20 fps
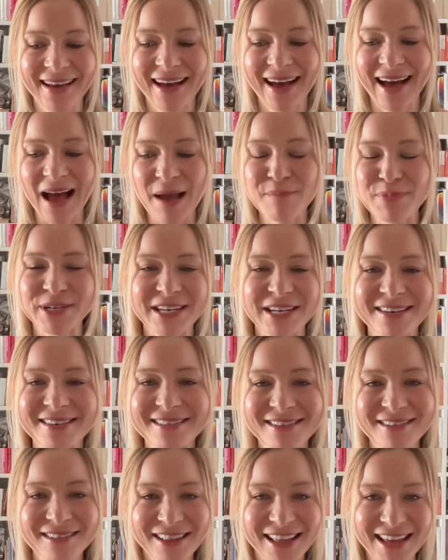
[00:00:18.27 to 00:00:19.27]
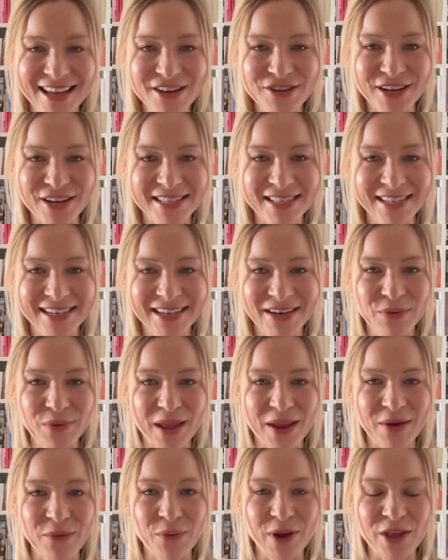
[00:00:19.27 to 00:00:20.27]
I'm particularly interested
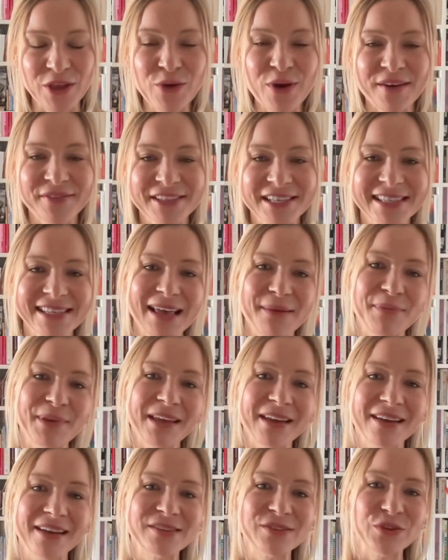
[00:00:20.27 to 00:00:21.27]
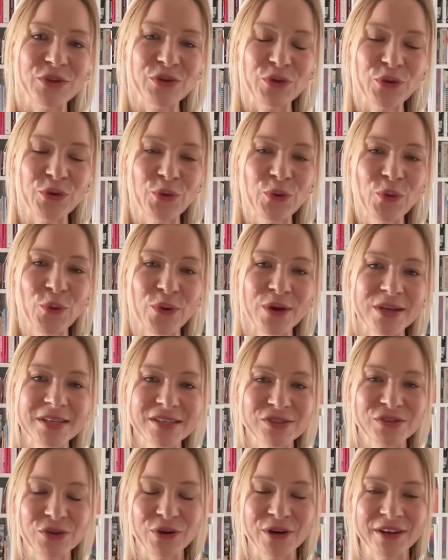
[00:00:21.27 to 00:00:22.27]
in what you have to say because you
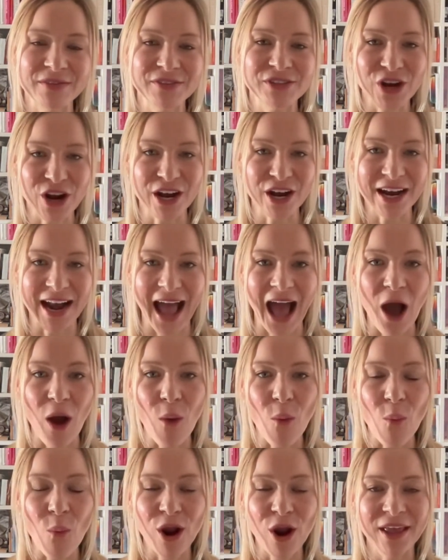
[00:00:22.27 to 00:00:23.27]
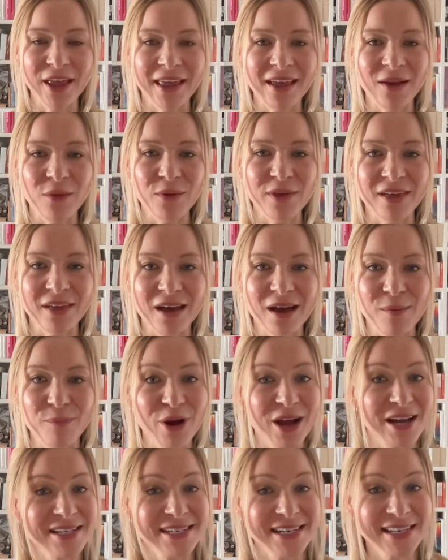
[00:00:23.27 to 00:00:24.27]
sort of started out working with a
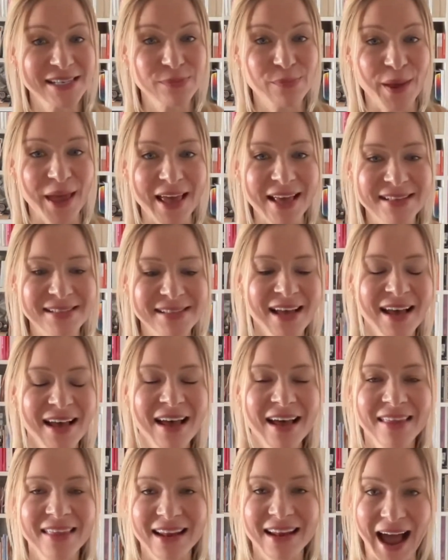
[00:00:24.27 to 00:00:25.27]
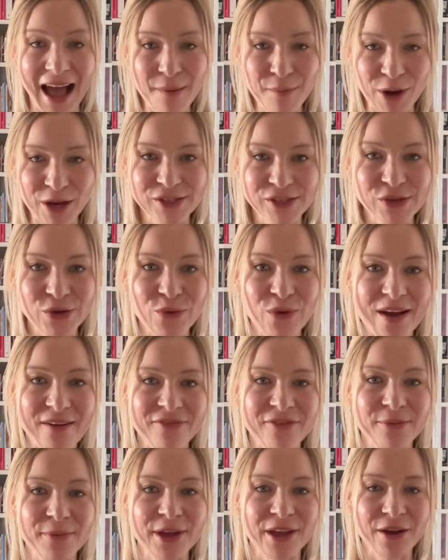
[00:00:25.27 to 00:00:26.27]
project space that I'm also
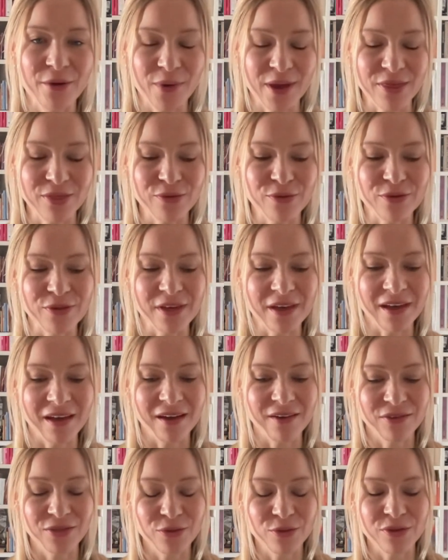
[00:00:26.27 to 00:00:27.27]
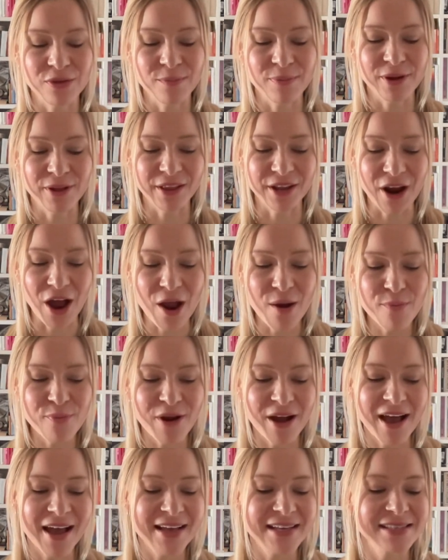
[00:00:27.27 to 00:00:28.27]
quite familiar with through the Berlin Art
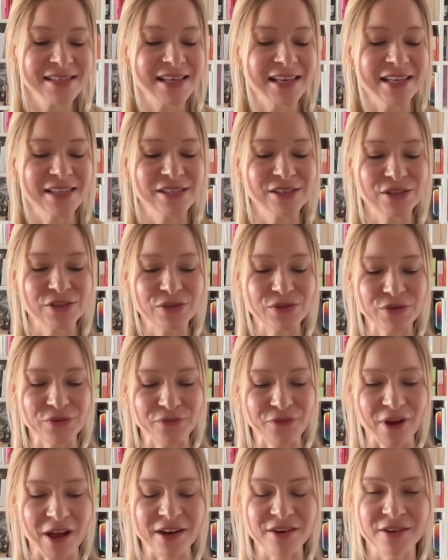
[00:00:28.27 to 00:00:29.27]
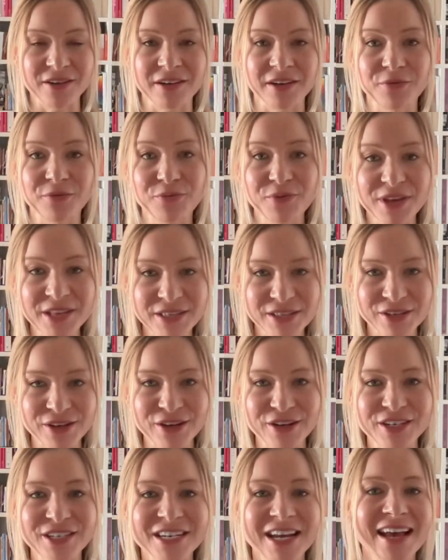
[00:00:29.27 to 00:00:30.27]
Prize, the Institute for Androtic
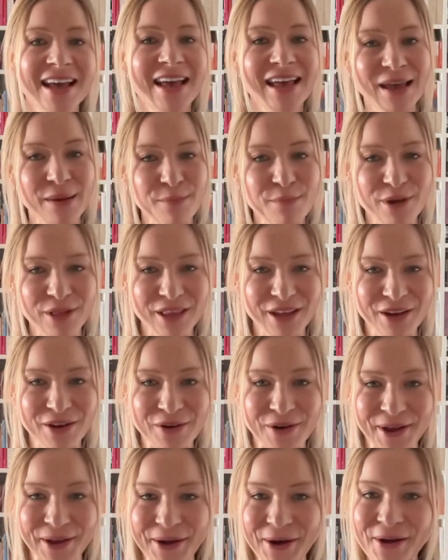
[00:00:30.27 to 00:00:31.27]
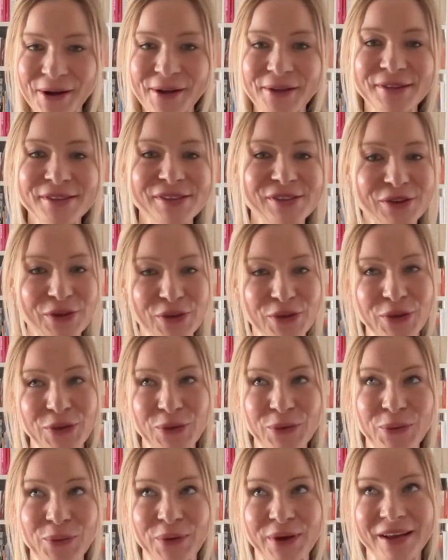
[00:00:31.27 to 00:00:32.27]
Research in Berlin Neukölln. So
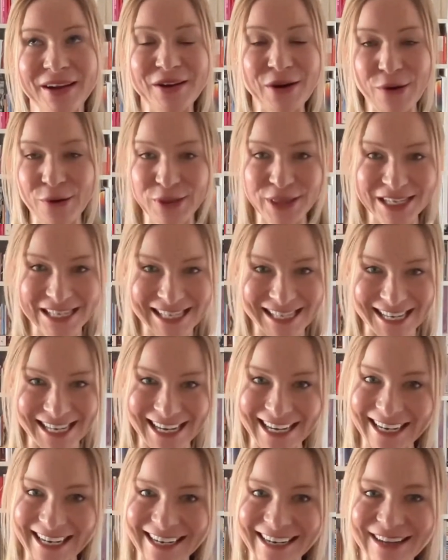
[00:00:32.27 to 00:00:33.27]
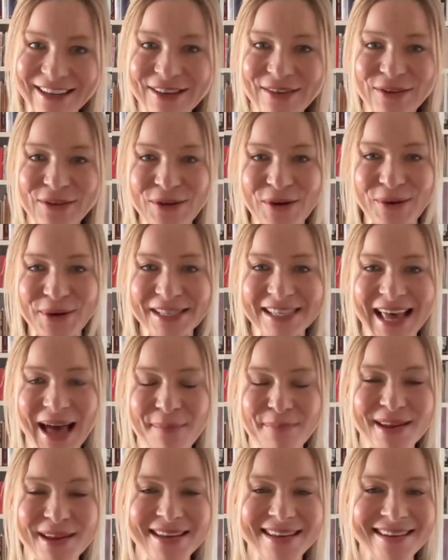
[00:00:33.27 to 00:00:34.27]
you know the scene, you know what's
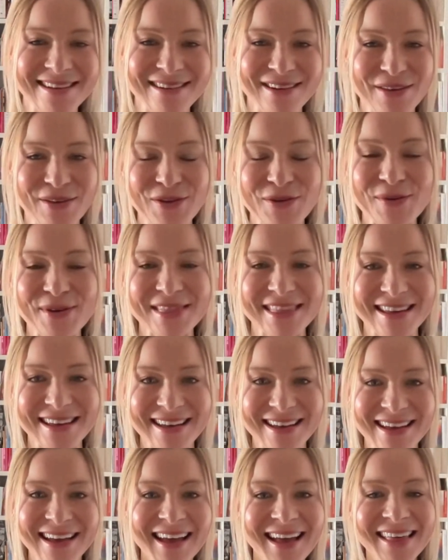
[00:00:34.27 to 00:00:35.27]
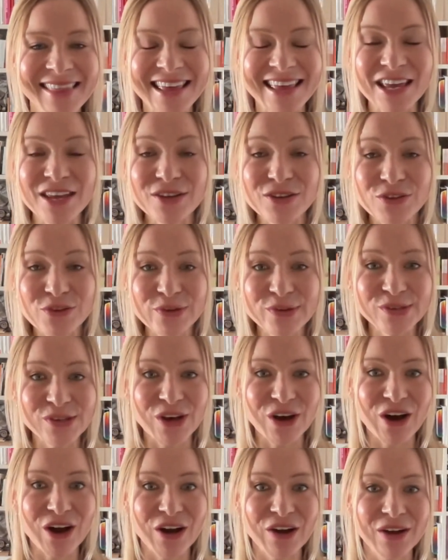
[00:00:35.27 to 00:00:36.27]
happening here, you know what the issues
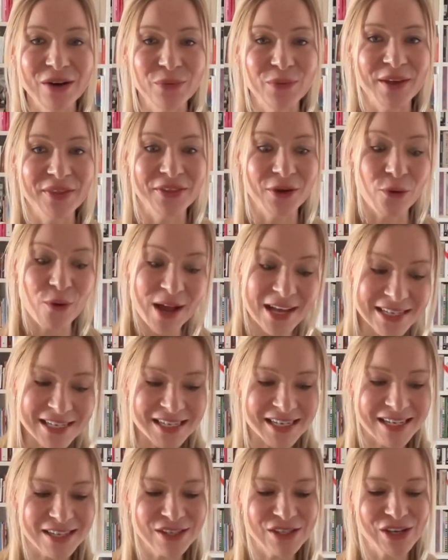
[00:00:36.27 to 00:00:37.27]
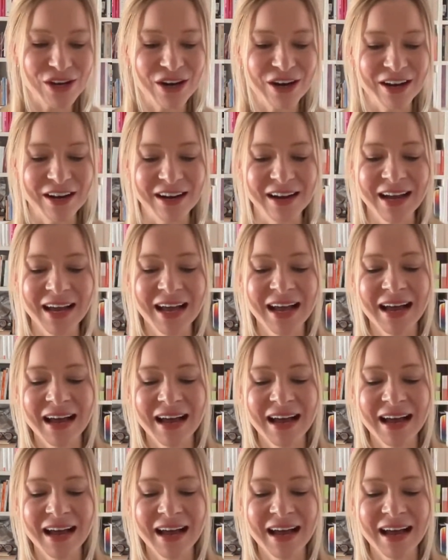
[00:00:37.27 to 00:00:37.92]
are and what the questions are.